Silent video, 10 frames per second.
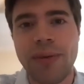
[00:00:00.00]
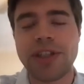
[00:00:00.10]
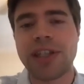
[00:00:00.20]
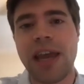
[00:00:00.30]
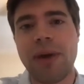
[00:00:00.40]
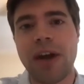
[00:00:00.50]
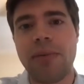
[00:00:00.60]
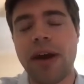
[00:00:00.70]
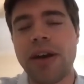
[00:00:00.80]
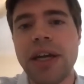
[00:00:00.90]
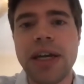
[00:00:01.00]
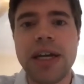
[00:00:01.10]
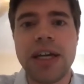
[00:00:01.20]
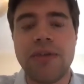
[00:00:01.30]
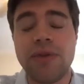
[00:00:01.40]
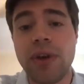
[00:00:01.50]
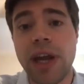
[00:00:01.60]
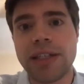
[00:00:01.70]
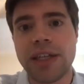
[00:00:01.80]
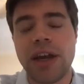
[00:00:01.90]
that just came out about a few
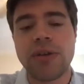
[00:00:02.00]
days ago.